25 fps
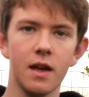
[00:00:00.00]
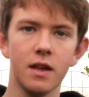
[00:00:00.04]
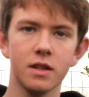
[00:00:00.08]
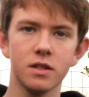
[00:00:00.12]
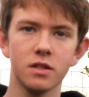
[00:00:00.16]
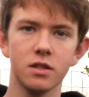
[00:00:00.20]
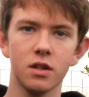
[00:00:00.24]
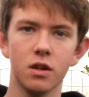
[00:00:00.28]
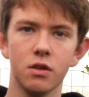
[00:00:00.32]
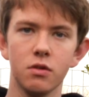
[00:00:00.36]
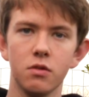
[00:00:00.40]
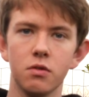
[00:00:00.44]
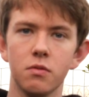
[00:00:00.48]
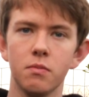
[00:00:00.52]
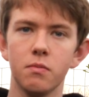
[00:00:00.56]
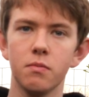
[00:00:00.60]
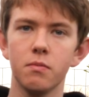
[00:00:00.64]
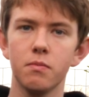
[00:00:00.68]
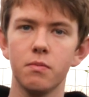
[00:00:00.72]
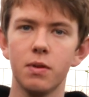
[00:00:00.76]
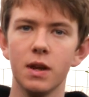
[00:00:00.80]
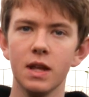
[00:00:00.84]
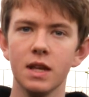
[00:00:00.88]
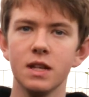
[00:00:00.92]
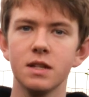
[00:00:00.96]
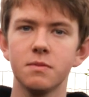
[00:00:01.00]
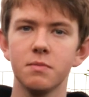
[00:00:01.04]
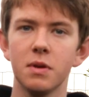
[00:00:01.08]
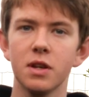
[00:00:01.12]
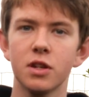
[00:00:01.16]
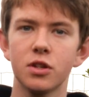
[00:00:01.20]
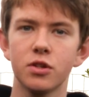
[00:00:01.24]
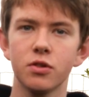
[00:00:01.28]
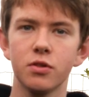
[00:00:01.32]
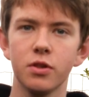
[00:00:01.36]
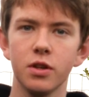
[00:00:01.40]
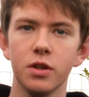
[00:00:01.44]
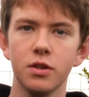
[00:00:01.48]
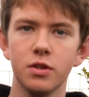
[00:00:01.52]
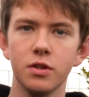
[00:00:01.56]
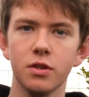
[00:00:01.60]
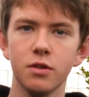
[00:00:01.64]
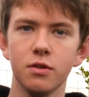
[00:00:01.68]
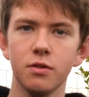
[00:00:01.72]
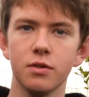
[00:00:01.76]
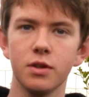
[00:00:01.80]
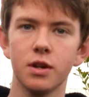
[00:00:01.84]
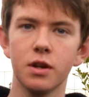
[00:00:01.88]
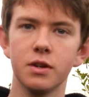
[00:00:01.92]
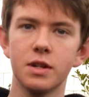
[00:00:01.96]
So please make sure you
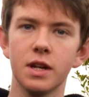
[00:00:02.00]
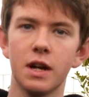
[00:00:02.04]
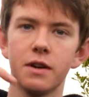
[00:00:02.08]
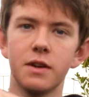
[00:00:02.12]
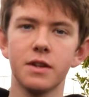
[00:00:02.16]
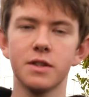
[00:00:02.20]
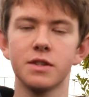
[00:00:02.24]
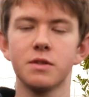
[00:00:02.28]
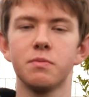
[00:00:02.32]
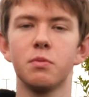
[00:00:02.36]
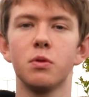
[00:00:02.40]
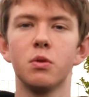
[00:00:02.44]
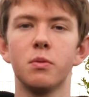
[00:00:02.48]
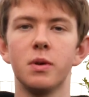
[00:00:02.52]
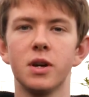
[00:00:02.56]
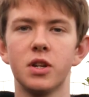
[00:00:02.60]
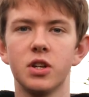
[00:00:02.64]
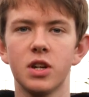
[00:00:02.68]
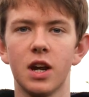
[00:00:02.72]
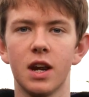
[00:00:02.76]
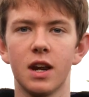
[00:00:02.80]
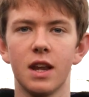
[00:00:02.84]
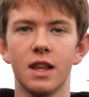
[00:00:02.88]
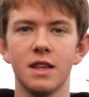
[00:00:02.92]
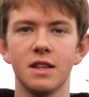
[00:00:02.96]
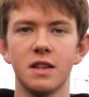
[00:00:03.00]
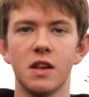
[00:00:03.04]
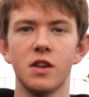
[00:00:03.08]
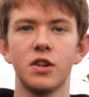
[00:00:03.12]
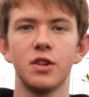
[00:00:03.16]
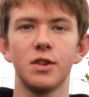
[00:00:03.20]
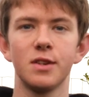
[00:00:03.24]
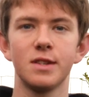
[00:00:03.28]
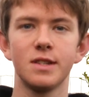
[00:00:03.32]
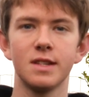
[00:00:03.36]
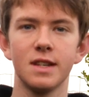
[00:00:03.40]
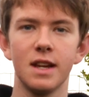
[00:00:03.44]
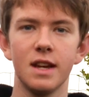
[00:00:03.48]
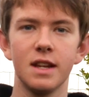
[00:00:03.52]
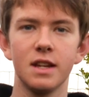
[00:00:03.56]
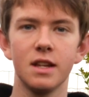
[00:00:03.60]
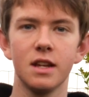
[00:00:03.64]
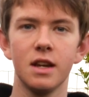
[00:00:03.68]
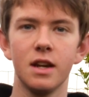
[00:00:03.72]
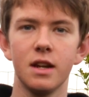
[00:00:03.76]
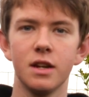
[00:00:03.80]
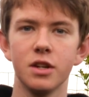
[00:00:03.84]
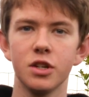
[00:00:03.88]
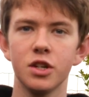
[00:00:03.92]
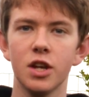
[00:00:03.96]
do go down and support my channel, as I just said.
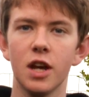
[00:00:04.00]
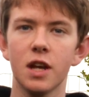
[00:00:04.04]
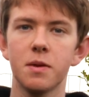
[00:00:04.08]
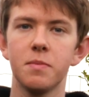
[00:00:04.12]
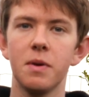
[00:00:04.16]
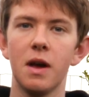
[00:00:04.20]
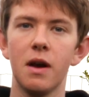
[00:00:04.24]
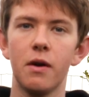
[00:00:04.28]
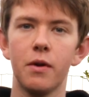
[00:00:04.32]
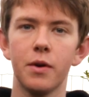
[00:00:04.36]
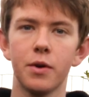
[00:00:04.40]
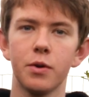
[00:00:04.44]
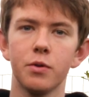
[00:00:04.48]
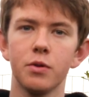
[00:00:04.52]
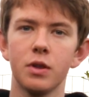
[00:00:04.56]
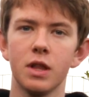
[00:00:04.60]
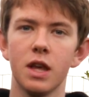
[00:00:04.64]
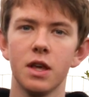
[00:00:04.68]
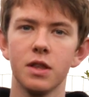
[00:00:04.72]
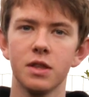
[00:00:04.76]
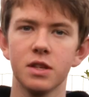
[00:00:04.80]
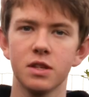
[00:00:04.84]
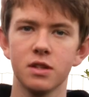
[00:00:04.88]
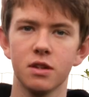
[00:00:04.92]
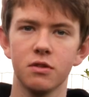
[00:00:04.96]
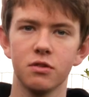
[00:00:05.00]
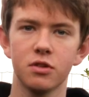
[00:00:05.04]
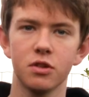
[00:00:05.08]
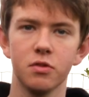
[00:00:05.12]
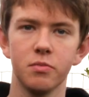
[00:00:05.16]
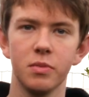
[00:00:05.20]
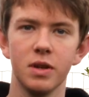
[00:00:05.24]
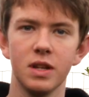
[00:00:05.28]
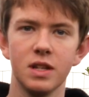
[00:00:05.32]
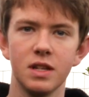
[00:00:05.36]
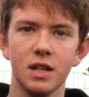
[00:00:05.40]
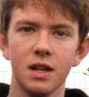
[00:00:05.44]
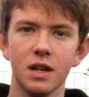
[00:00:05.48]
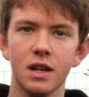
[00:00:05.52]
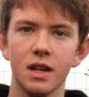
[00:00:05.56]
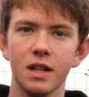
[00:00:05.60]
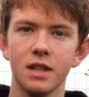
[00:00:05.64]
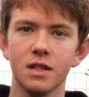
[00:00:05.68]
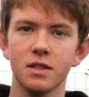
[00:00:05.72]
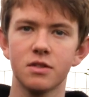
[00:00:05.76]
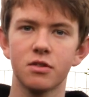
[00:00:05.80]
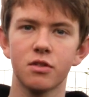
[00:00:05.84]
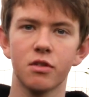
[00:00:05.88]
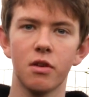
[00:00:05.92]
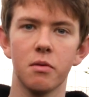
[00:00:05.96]
Check me out on all the other social media,
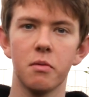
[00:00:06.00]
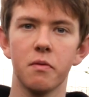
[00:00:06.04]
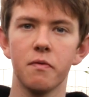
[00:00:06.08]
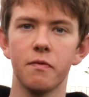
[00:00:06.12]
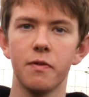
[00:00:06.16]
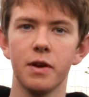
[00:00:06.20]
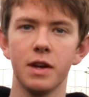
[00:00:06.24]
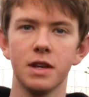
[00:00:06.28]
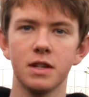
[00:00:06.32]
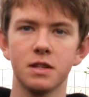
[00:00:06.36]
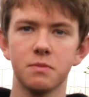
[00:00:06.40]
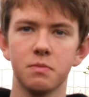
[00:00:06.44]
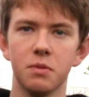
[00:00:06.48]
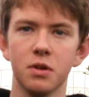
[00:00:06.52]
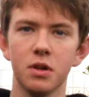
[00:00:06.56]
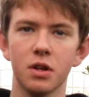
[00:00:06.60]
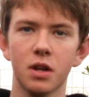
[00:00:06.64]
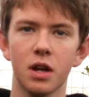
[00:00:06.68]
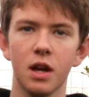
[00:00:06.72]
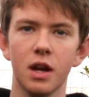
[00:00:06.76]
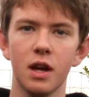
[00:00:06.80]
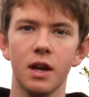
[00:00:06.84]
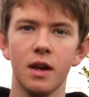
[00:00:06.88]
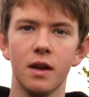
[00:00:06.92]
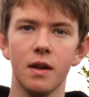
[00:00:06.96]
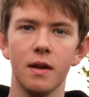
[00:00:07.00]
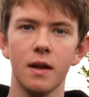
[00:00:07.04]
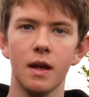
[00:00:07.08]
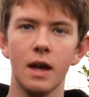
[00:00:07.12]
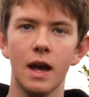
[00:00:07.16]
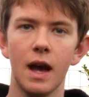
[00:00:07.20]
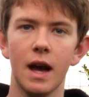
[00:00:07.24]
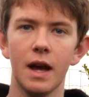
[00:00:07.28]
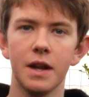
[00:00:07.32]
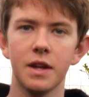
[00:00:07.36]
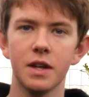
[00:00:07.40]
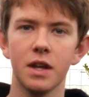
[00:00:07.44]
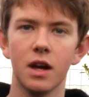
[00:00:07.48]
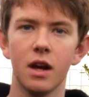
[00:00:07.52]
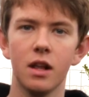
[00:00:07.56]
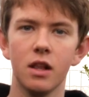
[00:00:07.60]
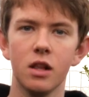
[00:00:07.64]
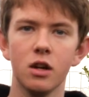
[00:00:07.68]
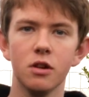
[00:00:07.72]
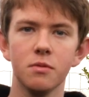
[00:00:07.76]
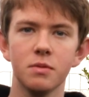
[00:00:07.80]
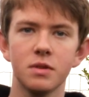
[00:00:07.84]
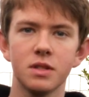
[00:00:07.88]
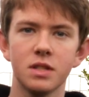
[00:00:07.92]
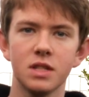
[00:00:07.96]
Instagram and Facebook, and I'll
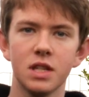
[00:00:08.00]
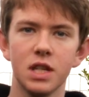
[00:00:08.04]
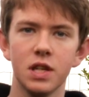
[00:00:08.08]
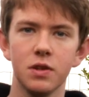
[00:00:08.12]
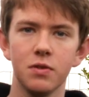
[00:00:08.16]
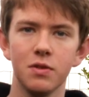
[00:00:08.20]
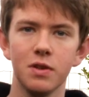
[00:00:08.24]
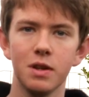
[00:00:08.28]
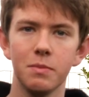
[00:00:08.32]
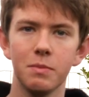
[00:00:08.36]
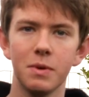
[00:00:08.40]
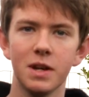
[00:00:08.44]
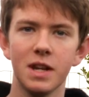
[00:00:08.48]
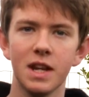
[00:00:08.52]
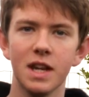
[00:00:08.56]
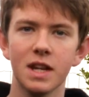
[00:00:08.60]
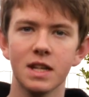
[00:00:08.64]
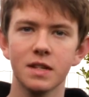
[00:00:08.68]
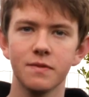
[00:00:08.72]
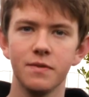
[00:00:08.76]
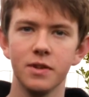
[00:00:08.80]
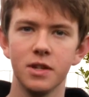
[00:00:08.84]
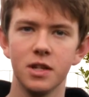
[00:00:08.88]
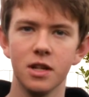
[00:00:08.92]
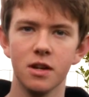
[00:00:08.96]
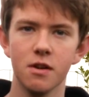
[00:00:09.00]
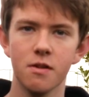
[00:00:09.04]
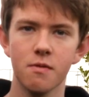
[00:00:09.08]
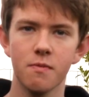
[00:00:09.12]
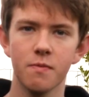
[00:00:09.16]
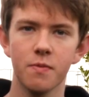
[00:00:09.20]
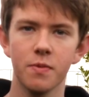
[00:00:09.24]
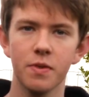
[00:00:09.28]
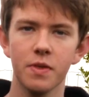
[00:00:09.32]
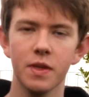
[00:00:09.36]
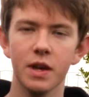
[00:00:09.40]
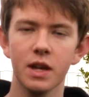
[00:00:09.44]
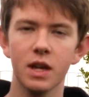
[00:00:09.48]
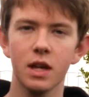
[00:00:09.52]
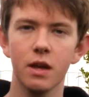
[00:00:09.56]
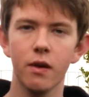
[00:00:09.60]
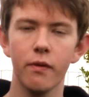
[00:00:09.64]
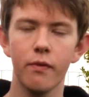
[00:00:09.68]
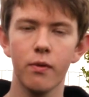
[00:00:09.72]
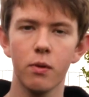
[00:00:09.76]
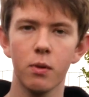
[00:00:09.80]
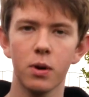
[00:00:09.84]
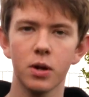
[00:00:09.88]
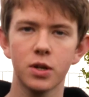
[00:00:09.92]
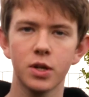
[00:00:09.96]
hope to see you in my next video. Thank
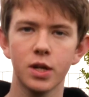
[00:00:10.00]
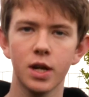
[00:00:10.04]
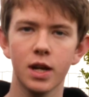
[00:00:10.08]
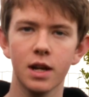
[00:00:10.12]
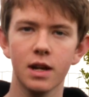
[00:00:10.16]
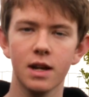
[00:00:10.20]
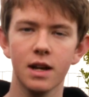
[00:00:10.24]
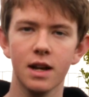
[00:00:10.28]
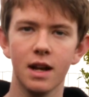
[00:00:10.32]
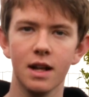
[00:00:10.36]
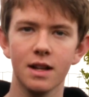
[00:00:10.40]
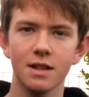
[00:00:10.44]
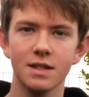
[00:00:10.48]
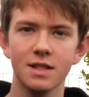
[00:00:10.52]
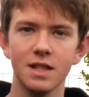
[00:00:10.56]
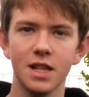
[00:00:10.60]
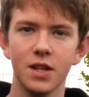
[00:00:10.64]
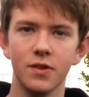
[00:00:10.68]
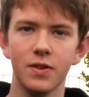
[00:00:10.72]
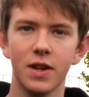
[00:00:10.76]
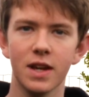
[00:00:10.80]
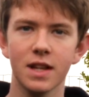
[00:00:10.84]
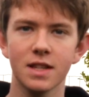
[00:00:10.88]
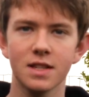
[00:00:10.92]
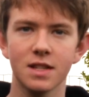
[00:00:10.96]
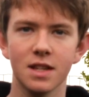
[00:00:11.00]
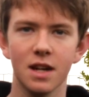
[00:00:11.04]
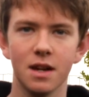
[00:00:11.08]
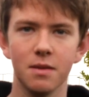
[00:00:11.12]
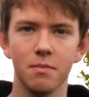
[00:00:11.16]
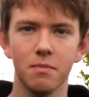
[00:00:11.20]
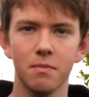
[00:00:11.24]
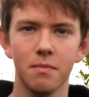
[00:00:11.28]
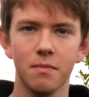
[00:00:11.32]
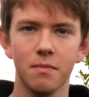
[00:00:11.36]
you for watching. I'll see you next time.